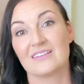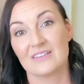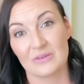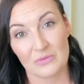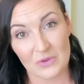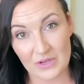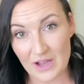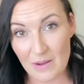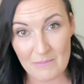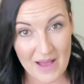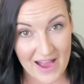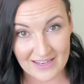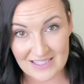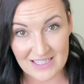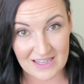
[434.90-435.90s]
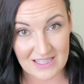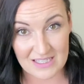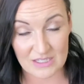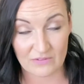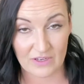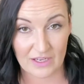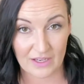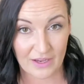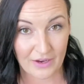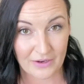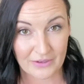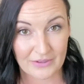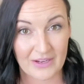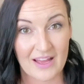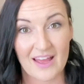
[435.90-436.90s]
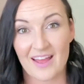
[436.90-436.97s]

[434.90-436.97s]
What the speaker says: We'll come back to this video